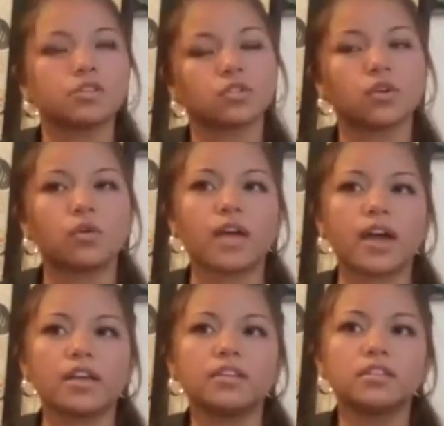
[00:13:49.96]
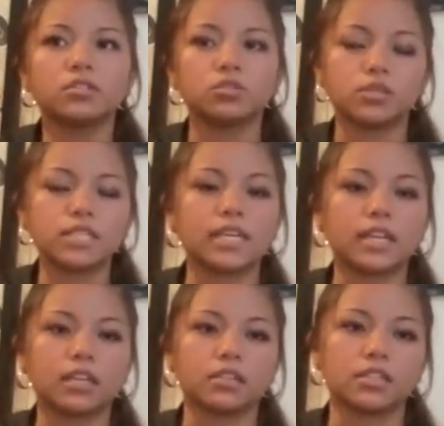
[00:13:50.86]
also know that through
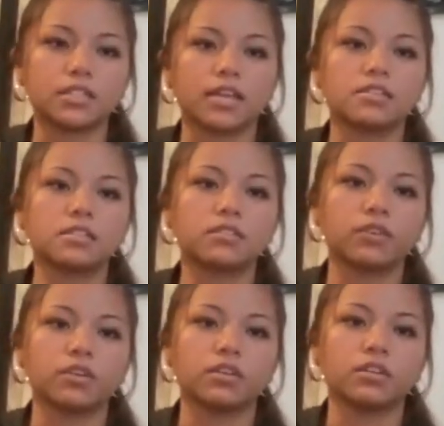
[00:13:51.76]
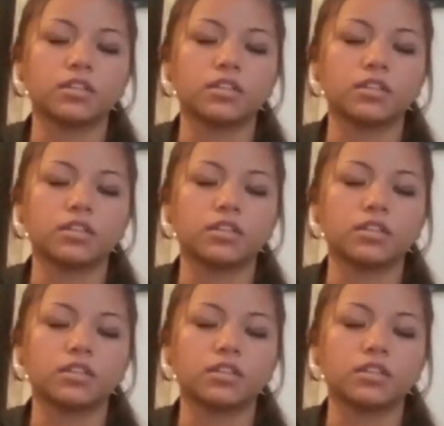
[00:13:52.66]
taking the test for